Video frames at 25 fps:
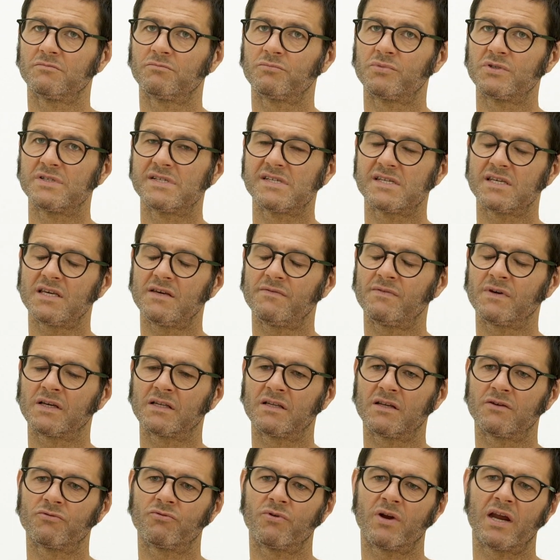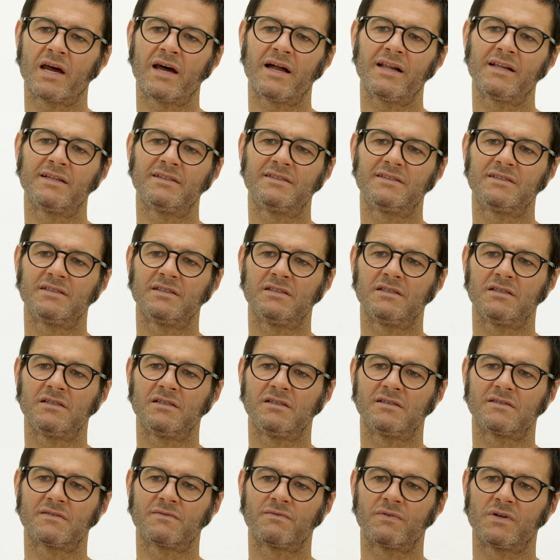perceiving the reality
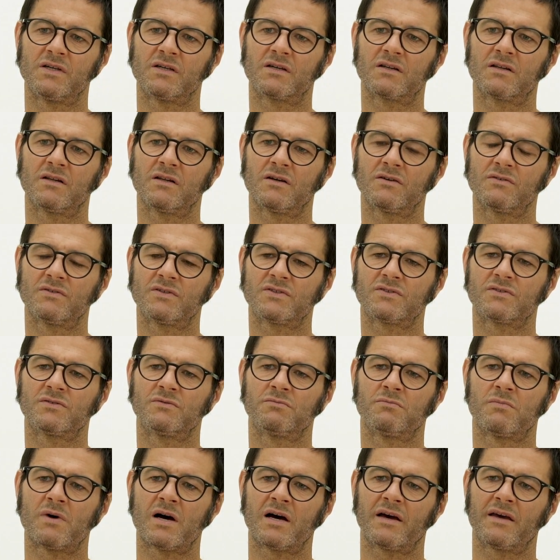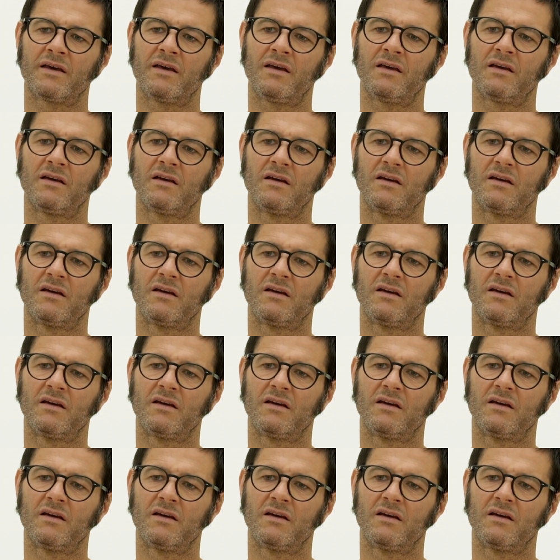is very close to my